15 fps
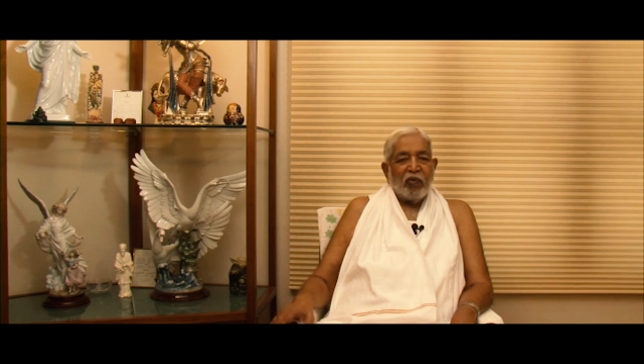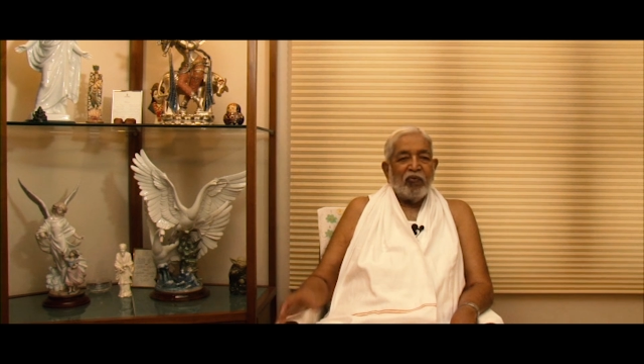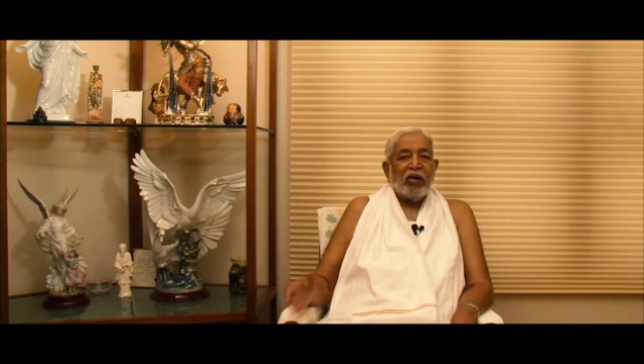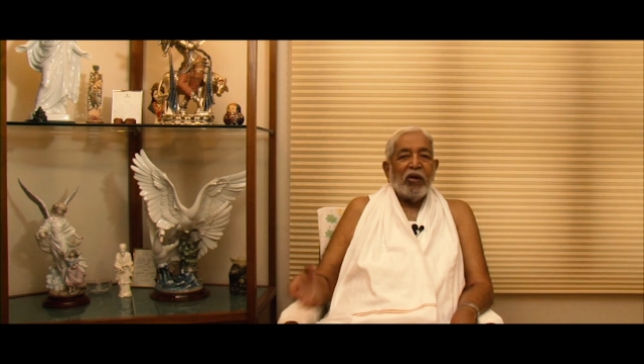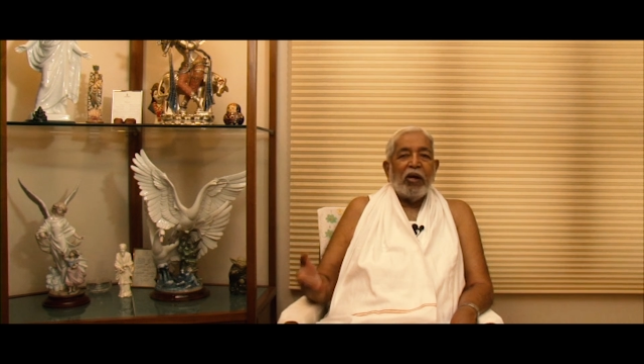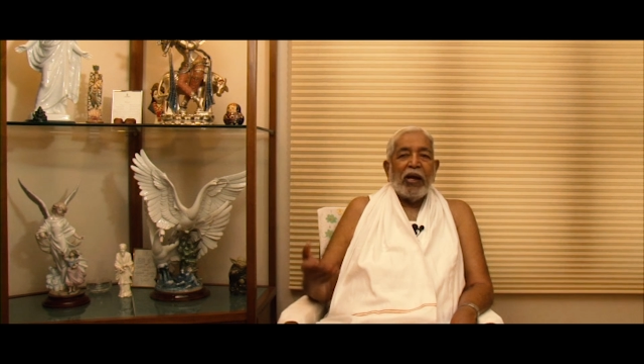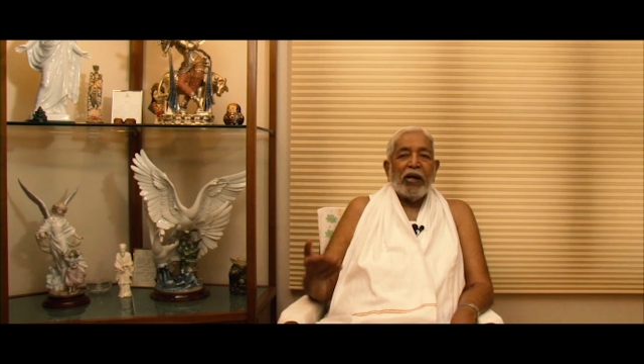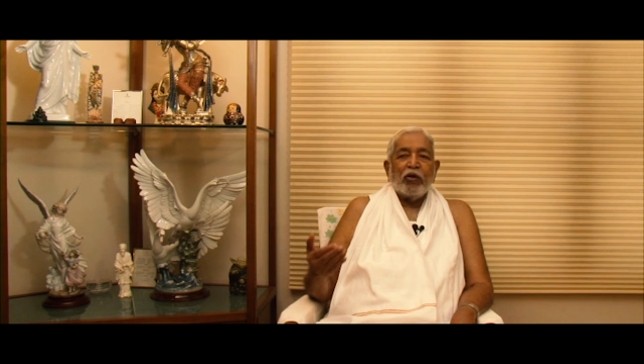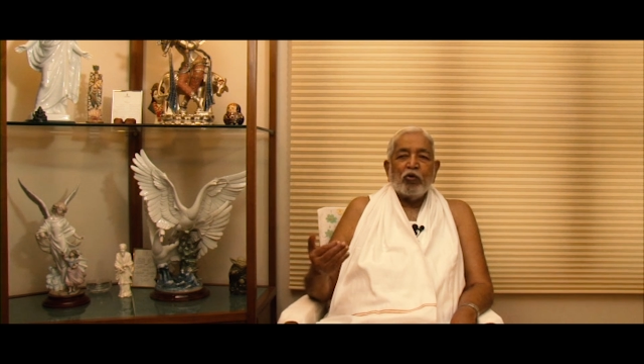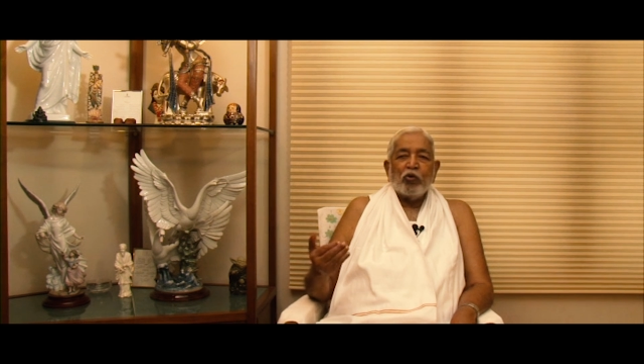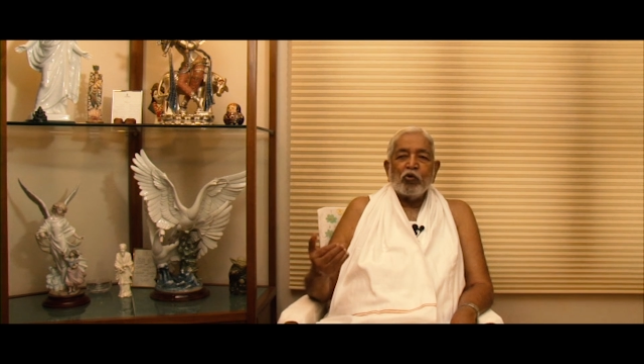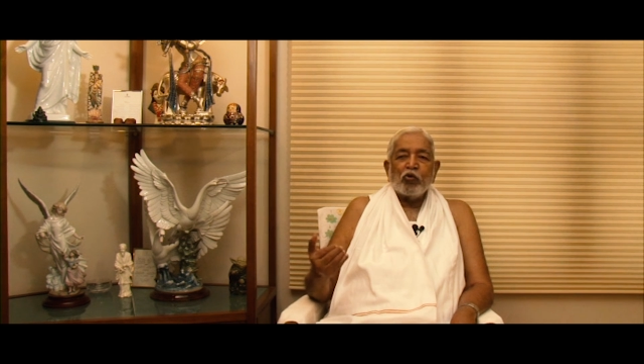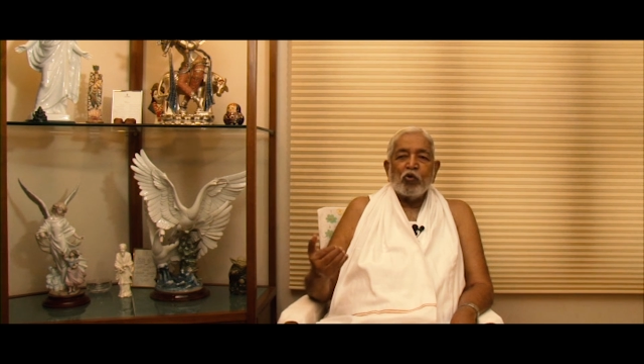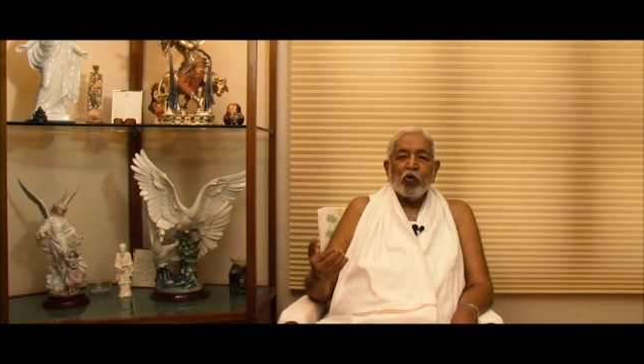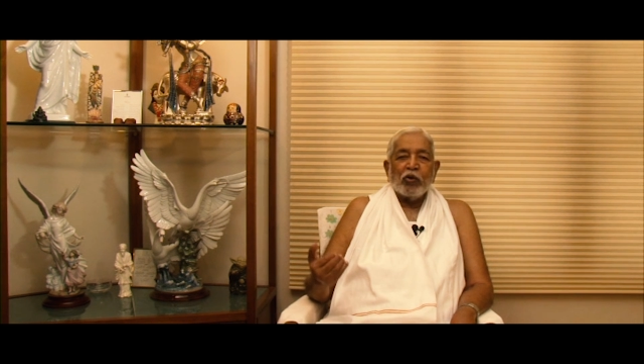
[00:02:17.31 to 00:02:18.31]
We like
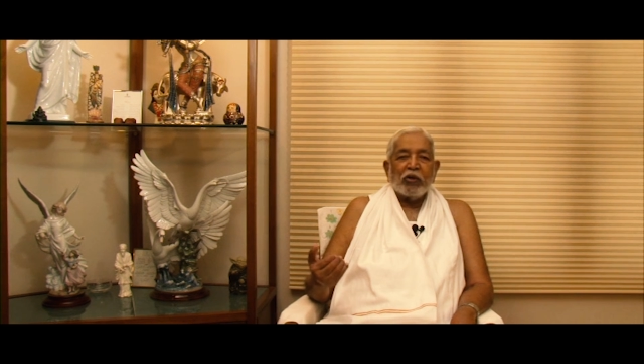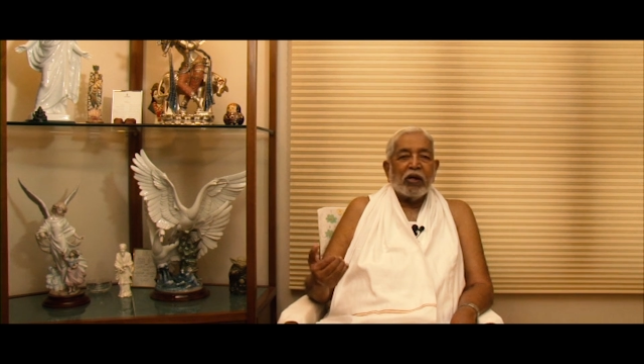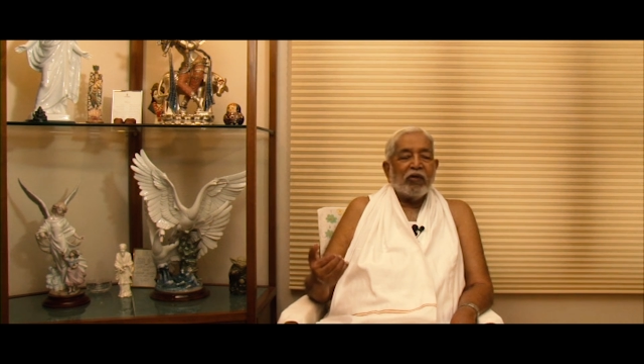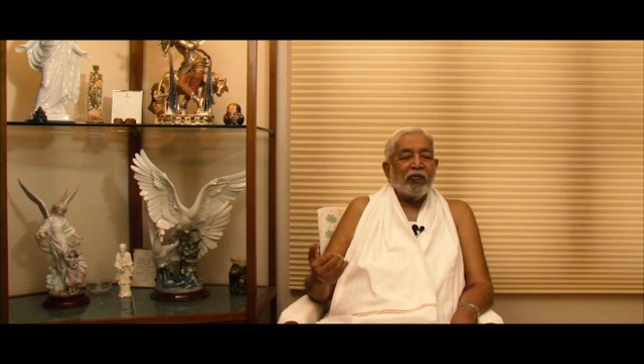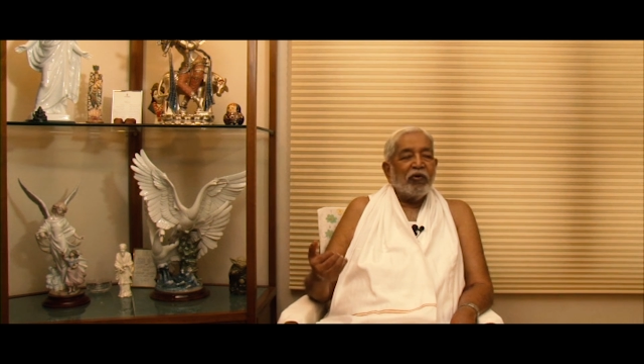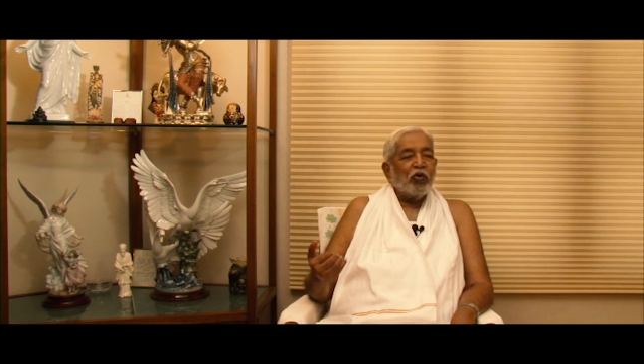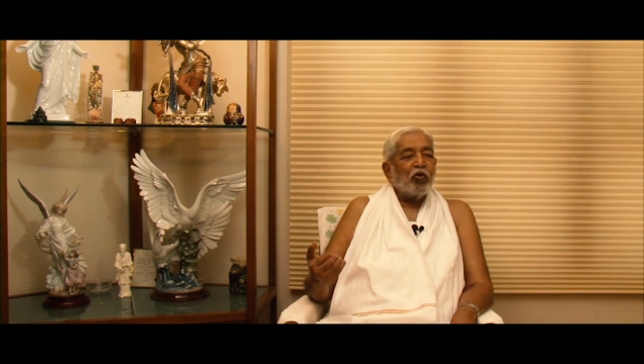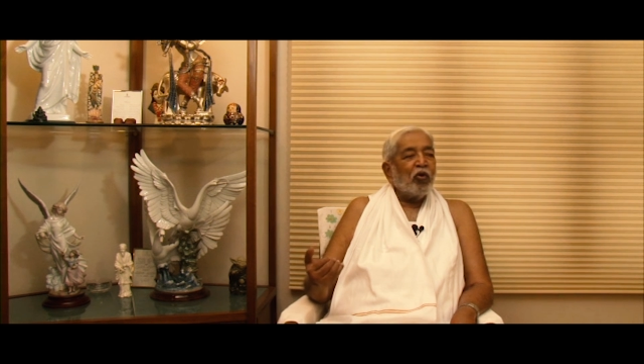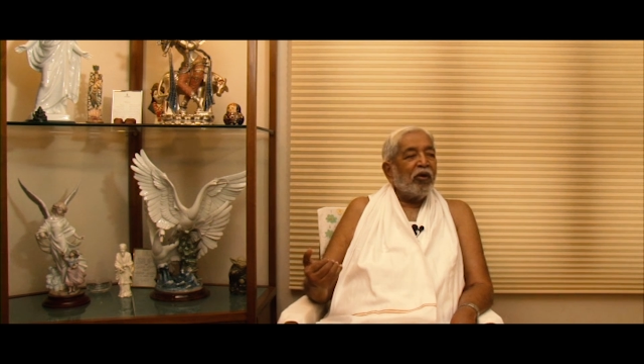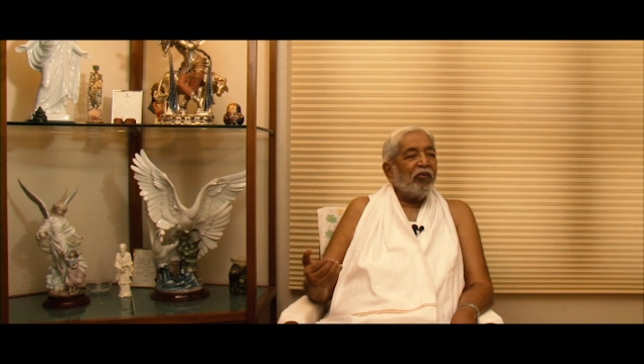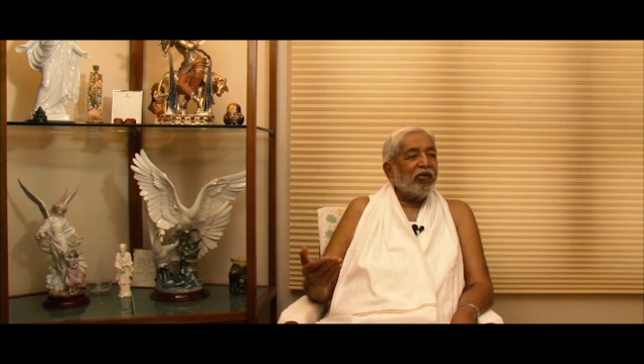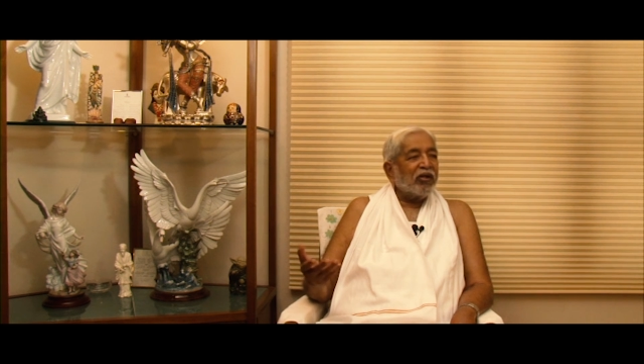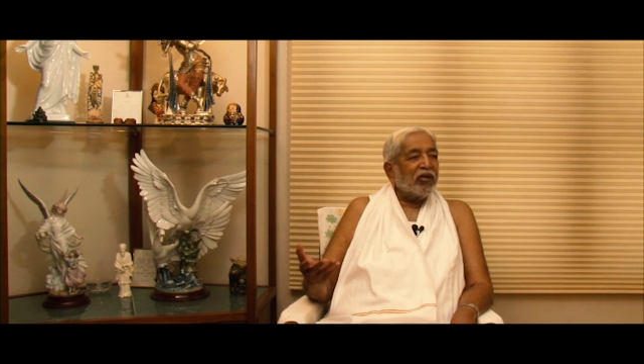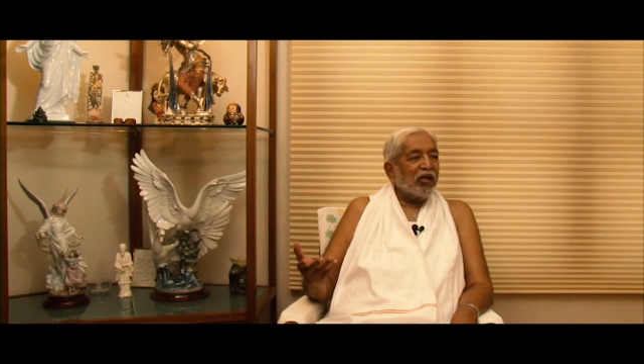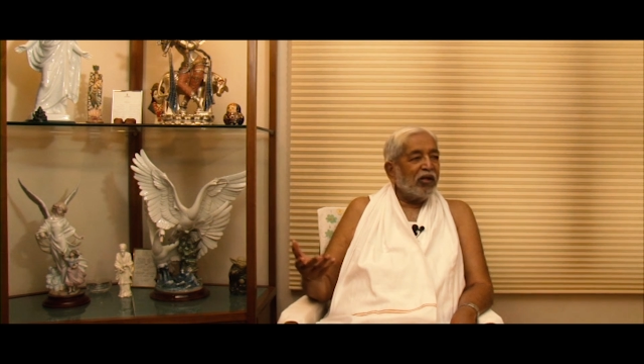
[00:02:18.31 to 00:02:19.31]
to show that we know
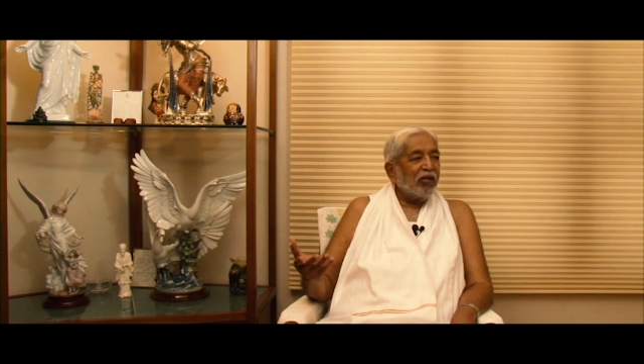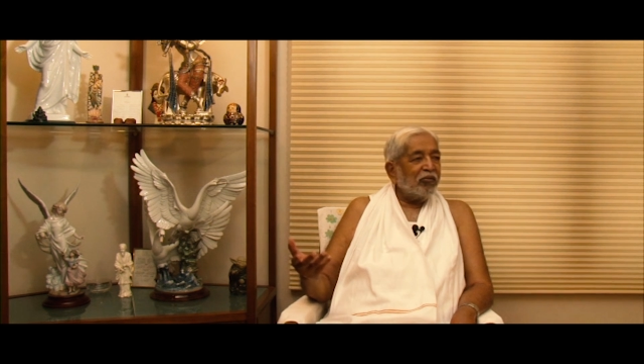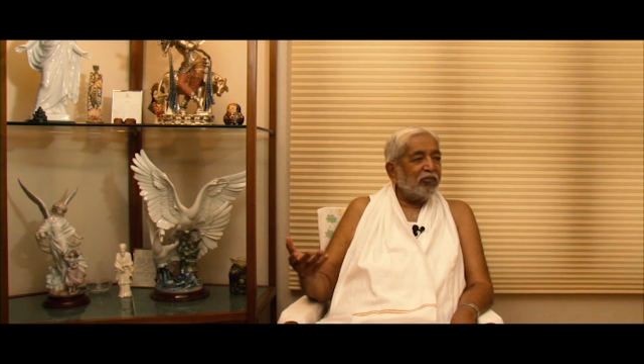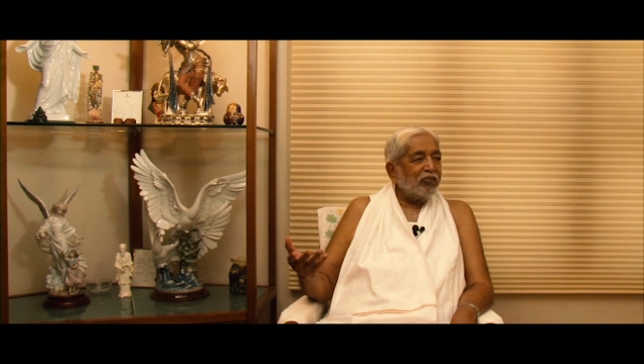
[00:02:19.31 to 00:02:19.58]
everything.